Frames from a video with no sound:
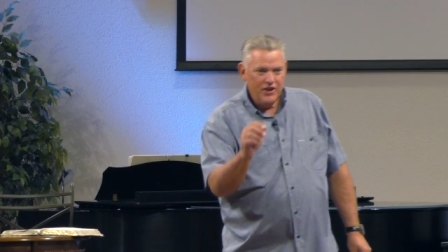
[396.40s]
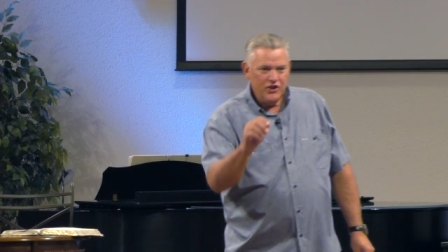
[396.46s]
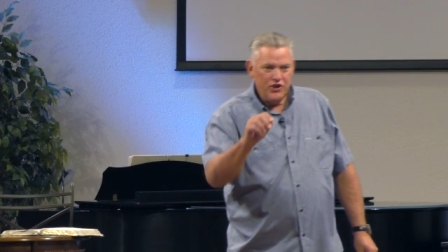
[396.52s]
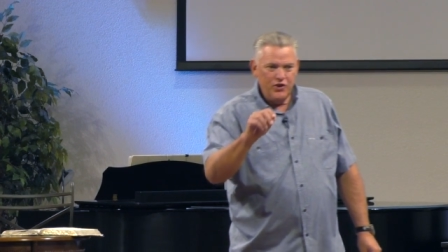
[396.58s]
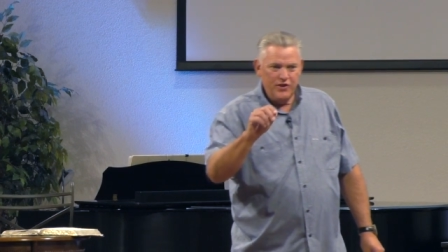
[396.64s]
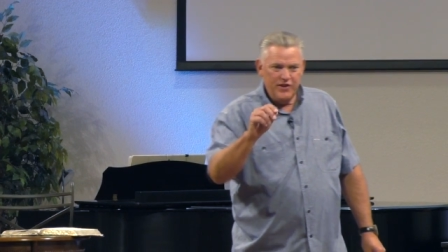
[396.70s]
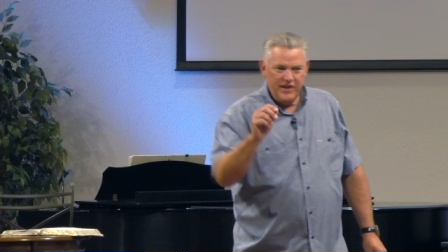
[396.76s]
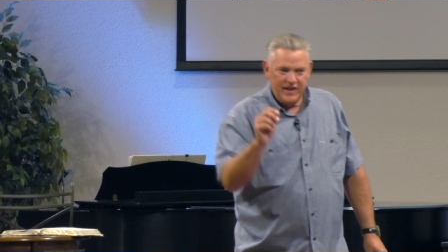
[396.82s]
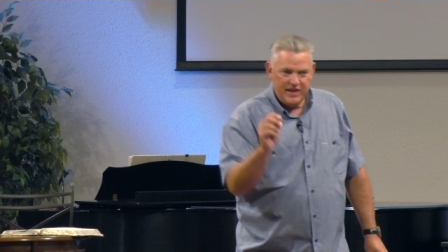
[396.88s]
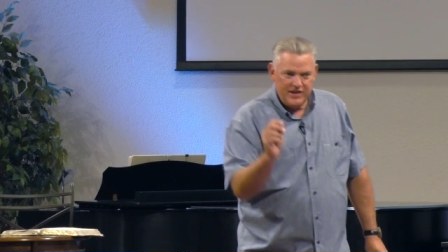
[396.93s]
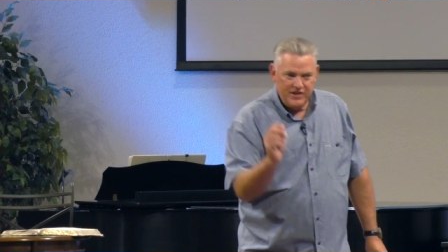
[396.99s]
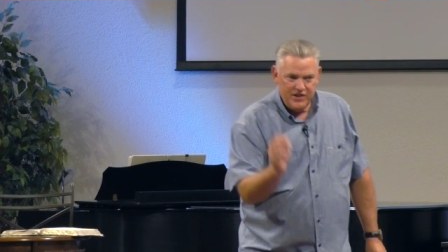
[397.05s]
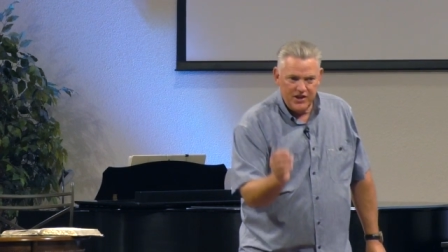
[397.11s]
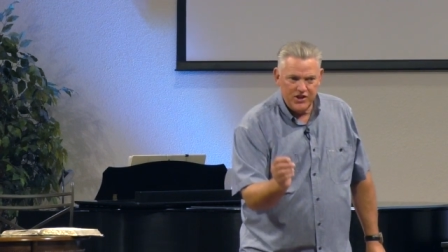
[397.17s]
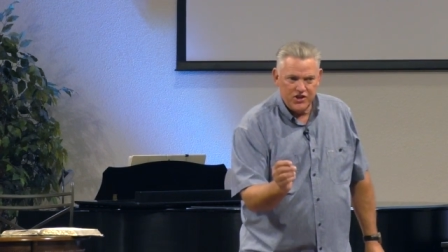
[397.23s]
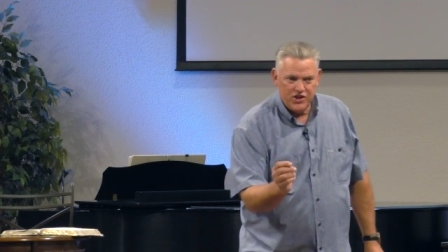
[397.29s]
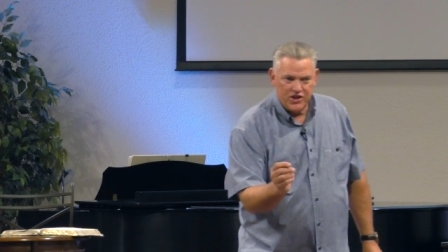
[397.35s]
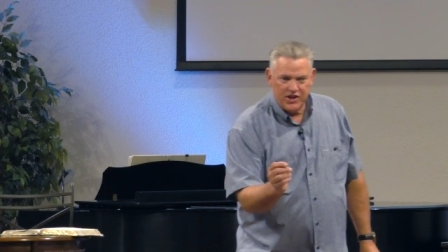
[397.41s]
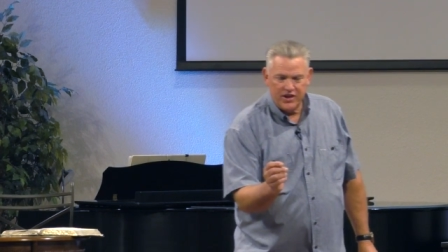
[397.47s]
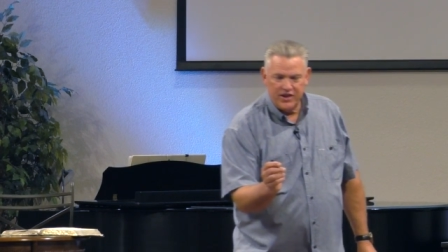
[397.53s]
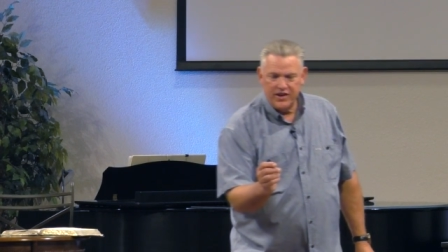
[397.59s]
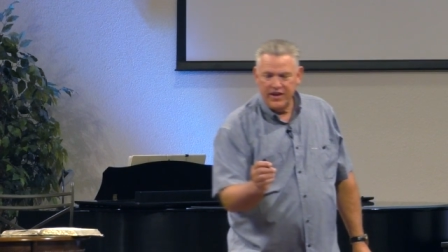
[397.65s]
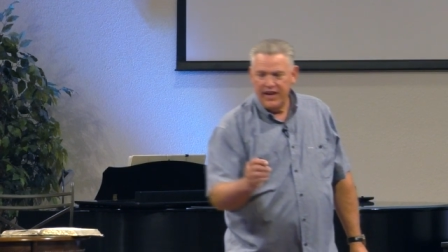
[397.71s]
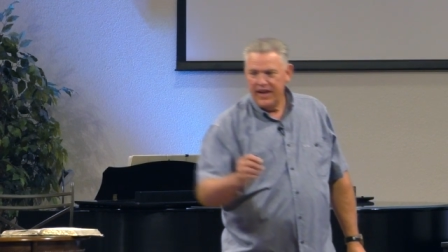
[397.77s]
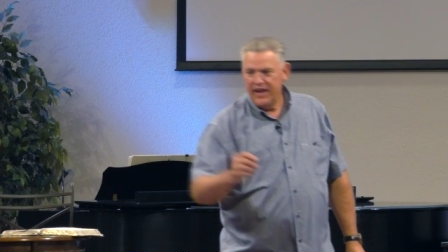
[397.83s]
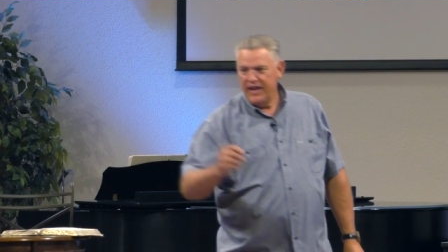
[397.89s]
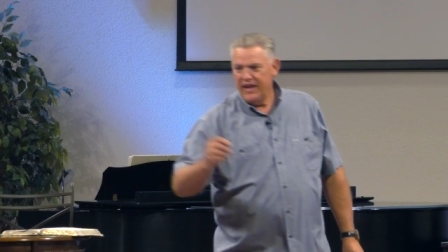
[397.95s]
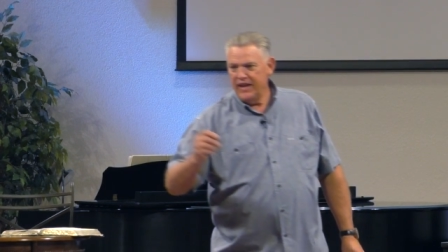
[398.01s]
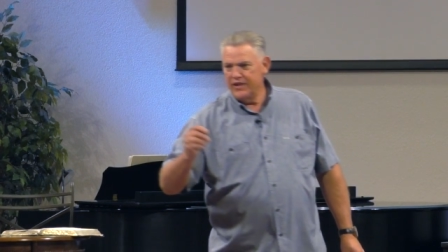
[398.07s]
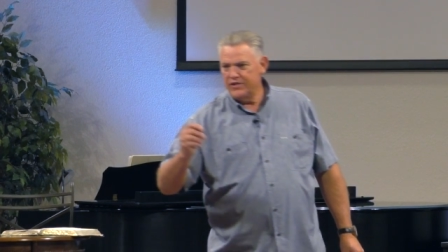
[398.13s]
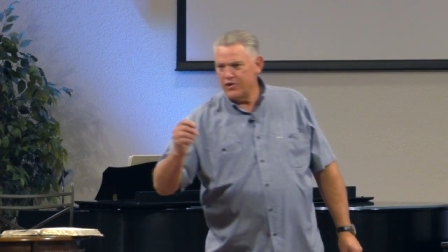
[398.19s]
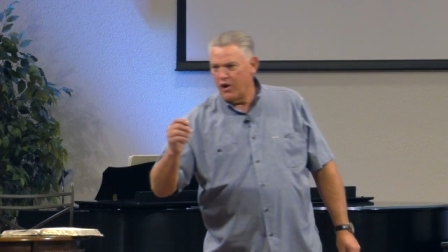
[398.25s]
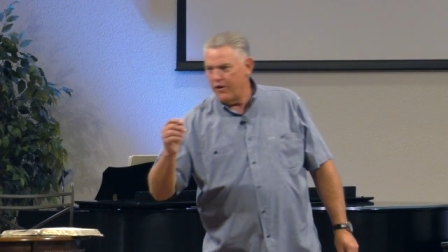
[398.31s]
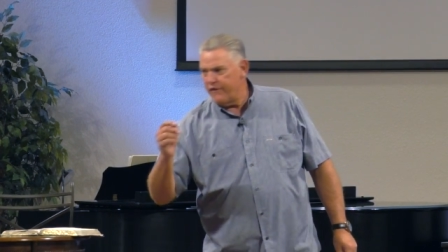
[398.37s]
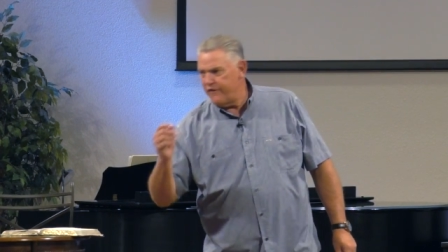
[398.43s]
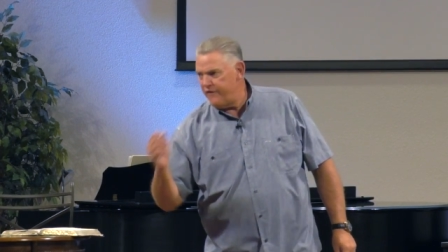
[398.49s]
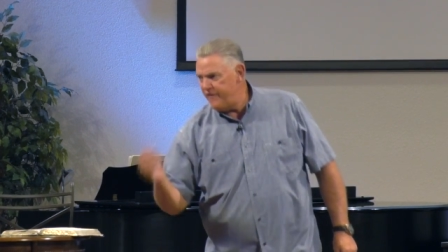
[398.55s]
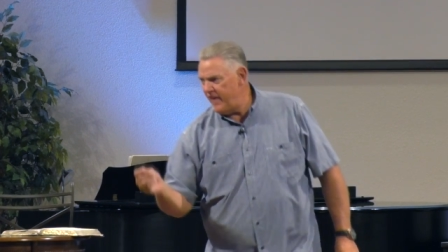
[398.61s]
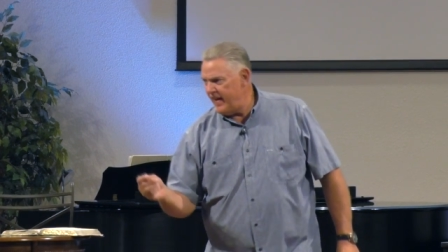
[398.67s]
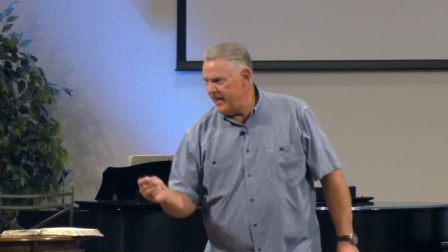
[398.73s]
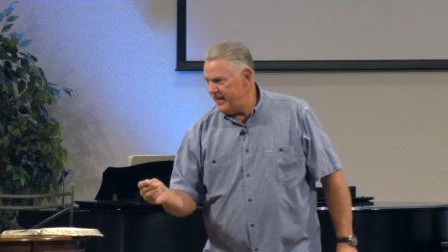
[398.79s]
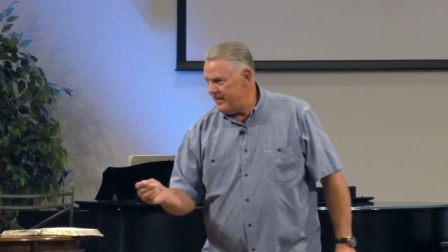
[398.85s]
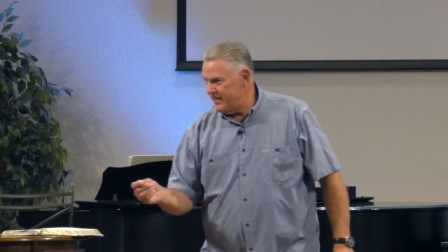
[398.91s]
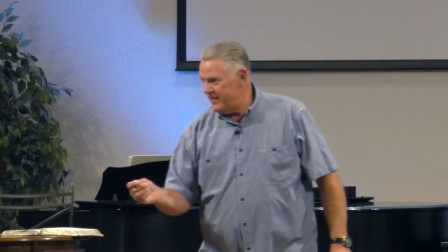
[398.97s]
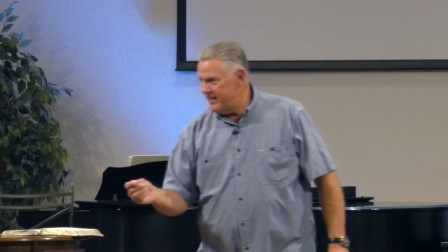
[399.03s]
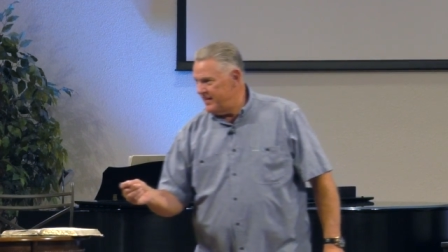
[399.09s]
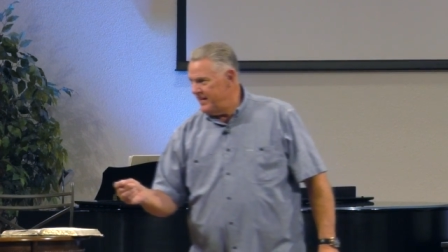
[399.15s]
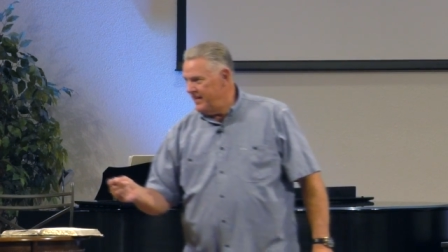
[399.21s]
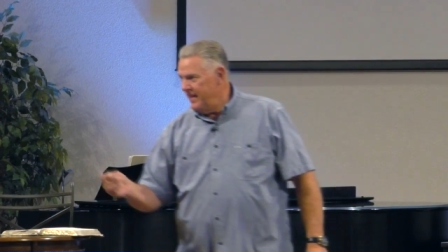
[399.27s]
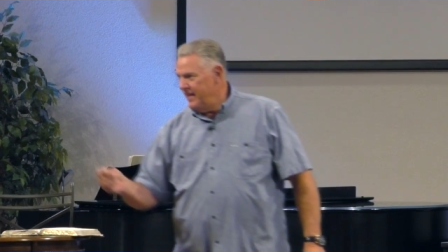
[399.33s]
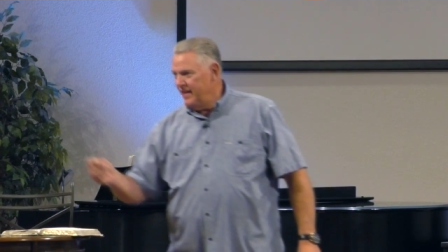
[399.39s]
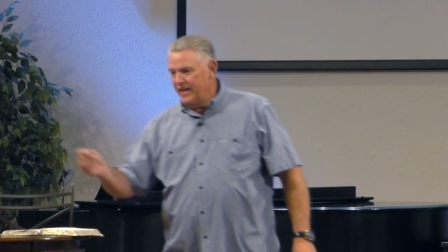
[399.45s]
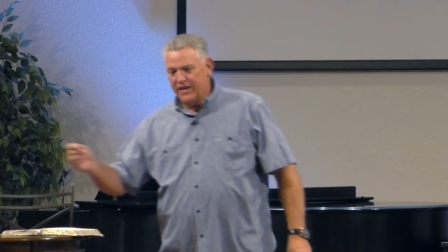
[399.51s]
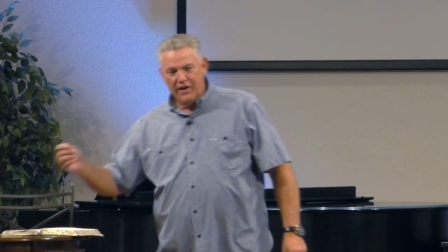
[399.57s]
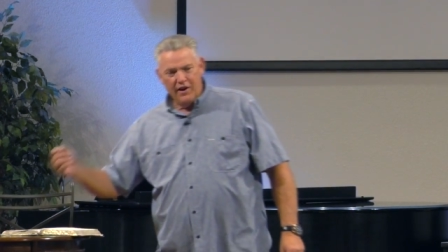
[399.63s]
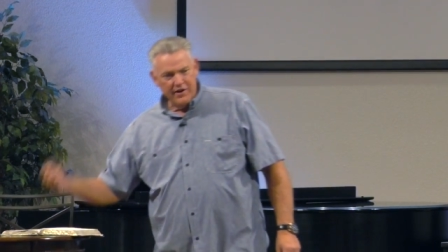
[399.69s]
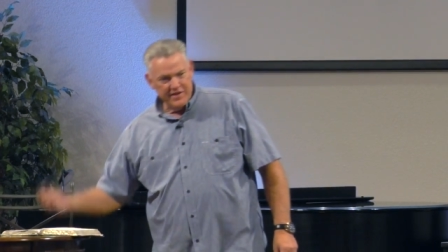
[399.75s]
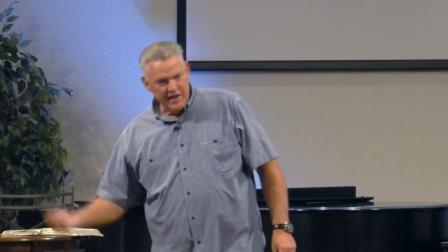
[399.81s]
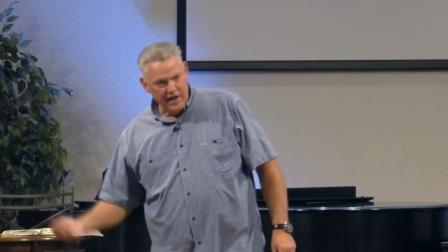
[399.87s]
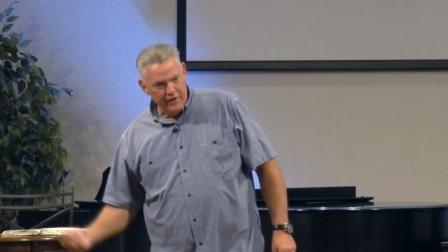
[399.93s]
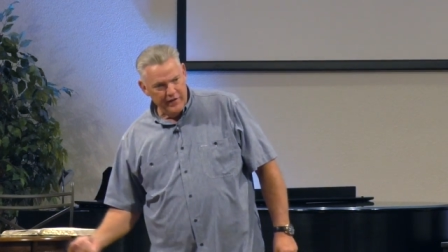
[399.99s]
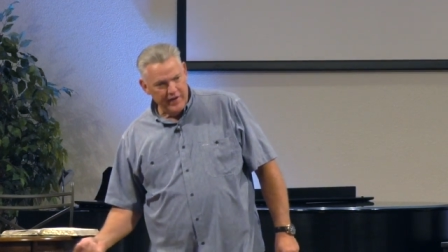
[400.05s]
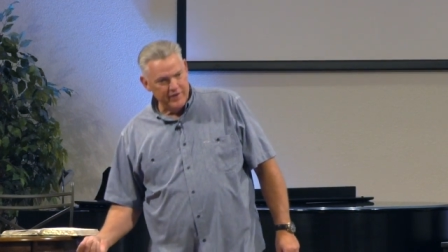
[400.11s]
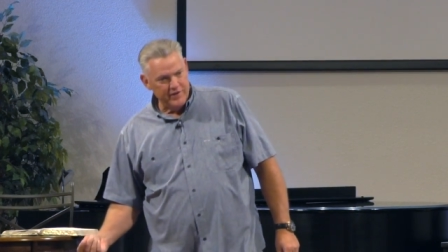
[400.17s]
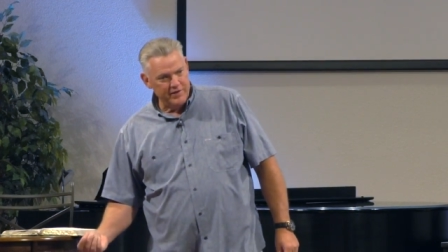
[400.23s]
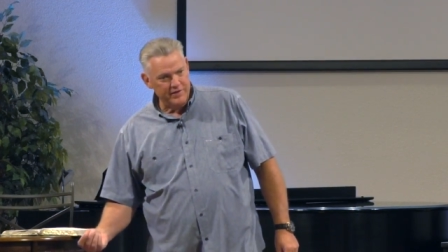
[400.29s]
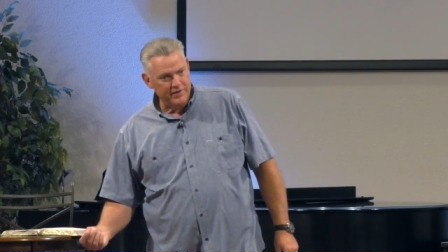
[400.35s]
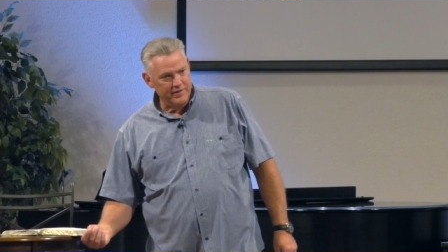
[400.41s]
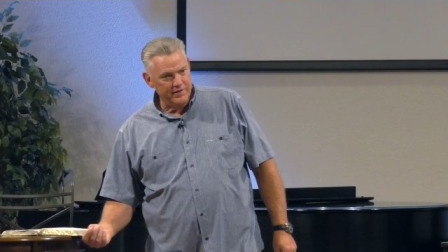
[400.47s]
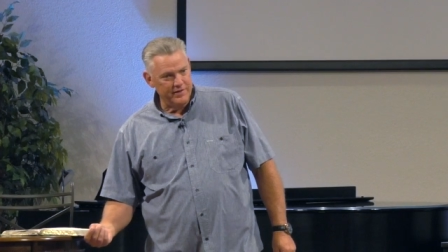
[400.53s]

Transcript: to the ignition is our faith in our salvation.